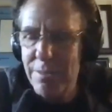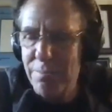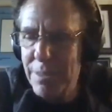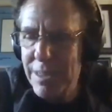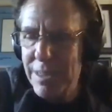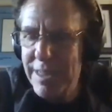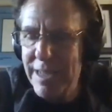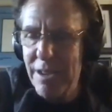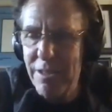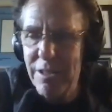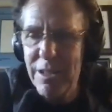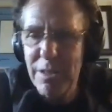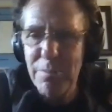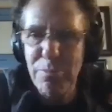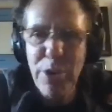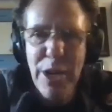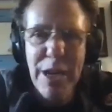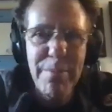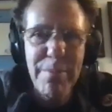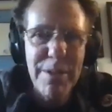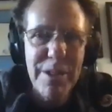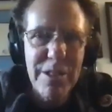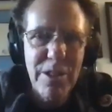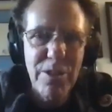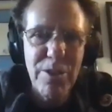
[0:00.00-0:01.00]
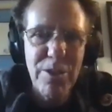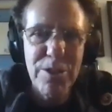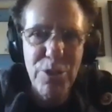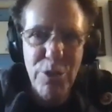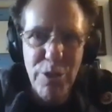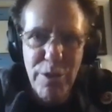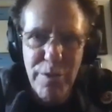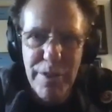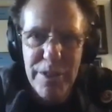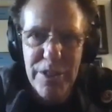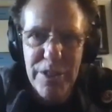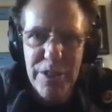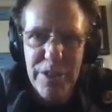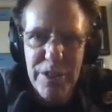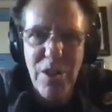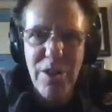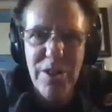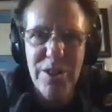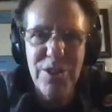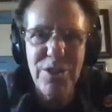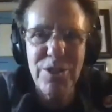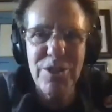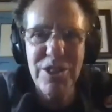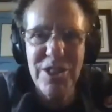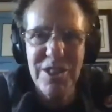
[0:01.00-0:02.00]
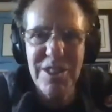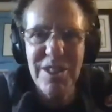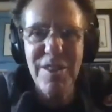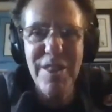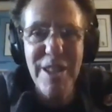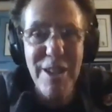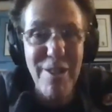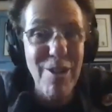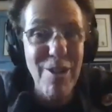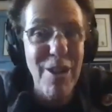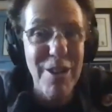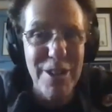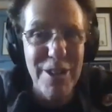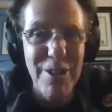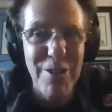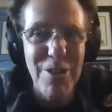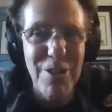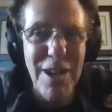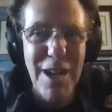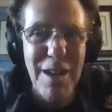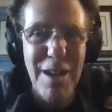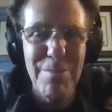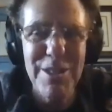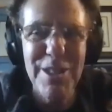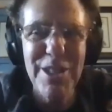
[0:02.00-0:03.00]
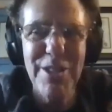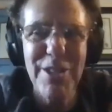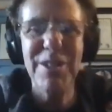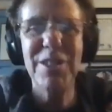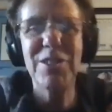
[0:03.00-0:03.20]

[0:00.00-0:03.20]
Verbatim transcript: McDowell and Brian McClure, two of our stars, just did their audio commentary.